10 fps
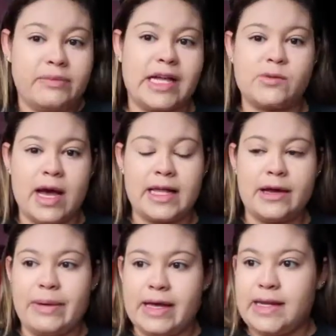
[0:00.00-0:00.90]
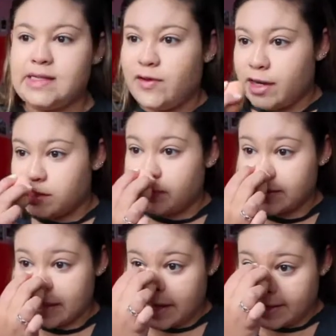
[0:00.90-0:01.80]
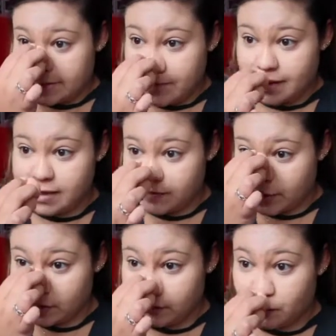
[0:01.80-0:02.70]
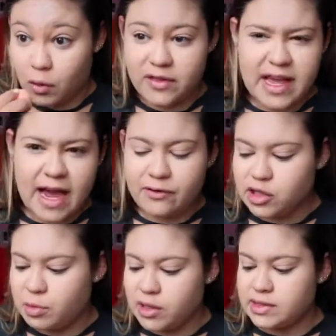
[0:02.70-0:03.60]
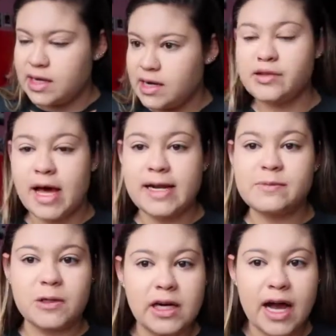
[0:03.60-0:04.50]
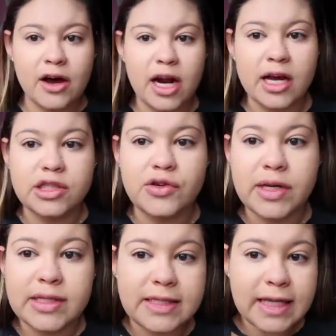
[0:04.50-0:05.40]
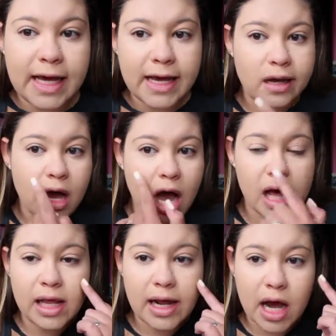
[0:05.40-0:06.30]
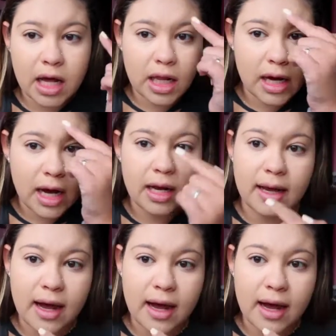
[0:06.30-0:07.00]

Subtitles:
that's why I like making these videos, because I like to make these videos for the average person. So that is blended out, and as you can see, highlight, highlight, highlight,